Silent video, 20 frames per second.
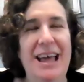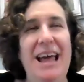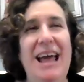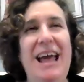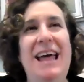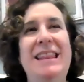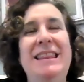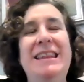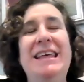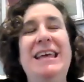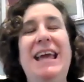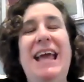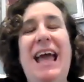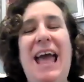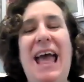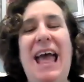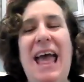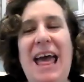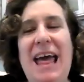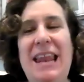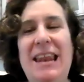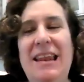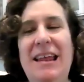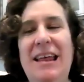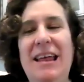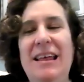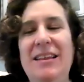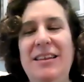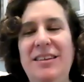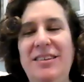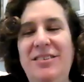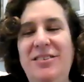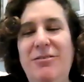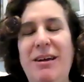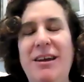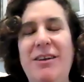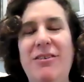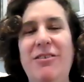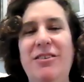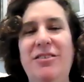and the ed-
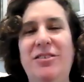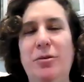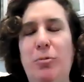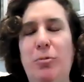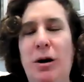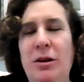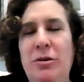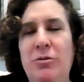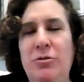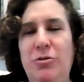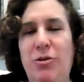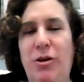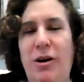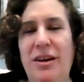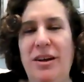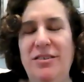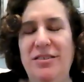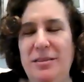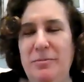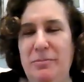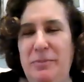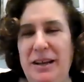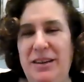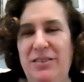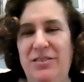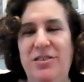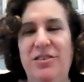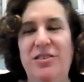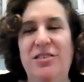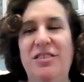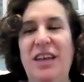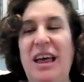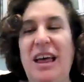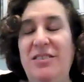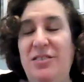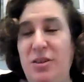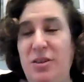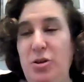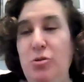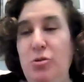illustrator is the one who draws the pictures.
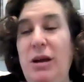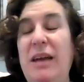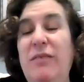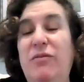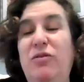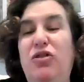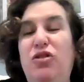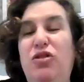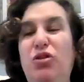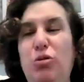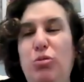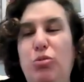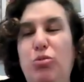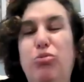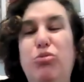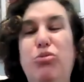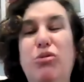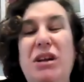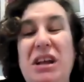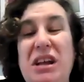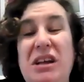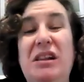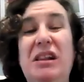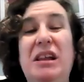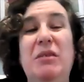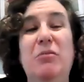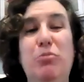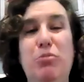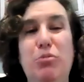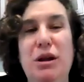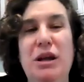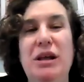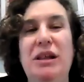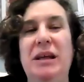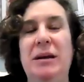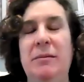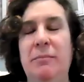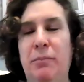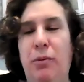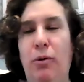And so you gave two really,
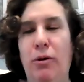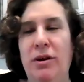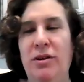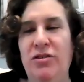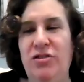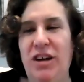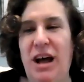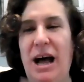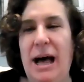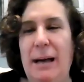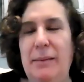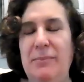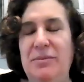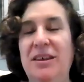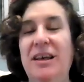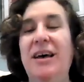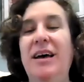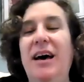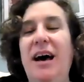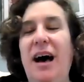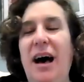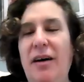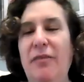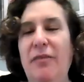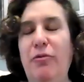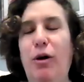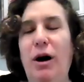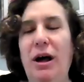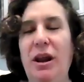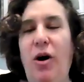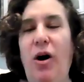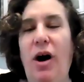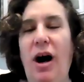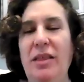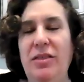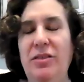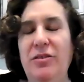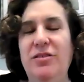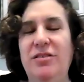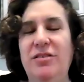really important jobs of what
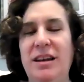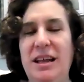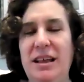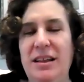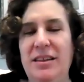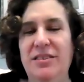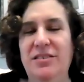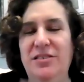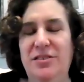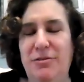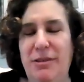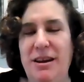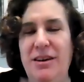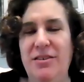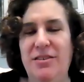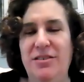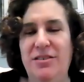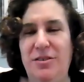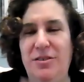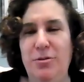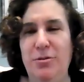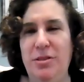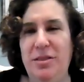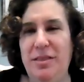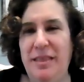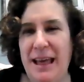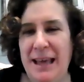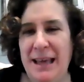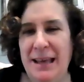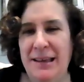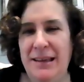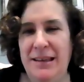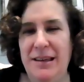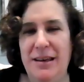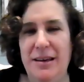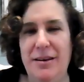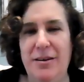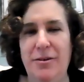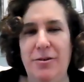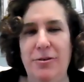authors and illustrators do. Thank
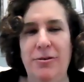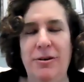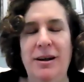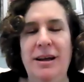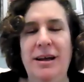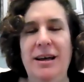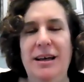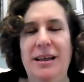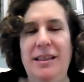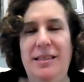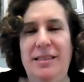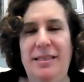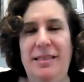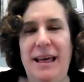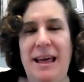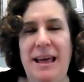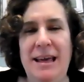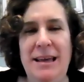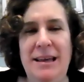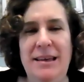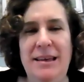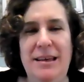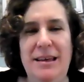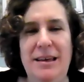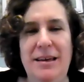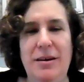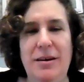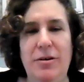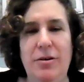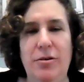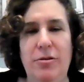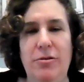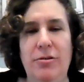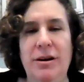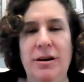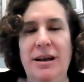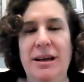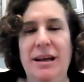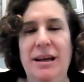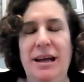you. Thank you.
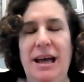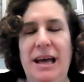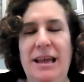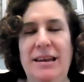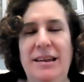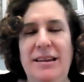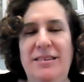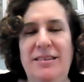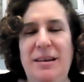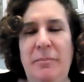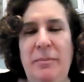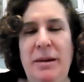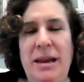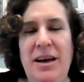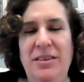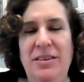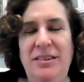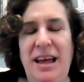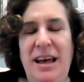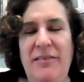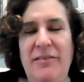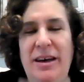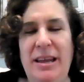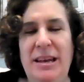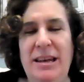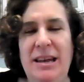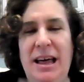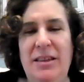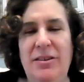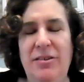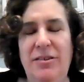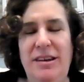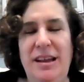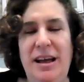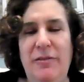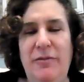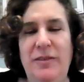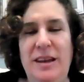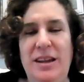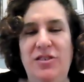And does somebody else have another
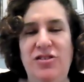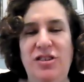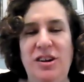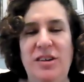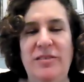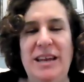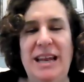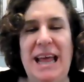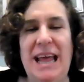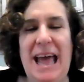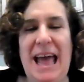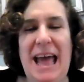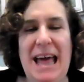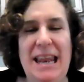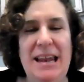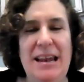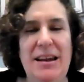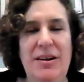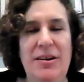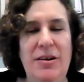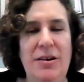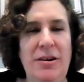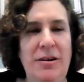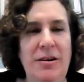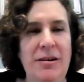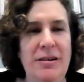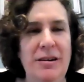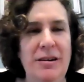definition of an editor?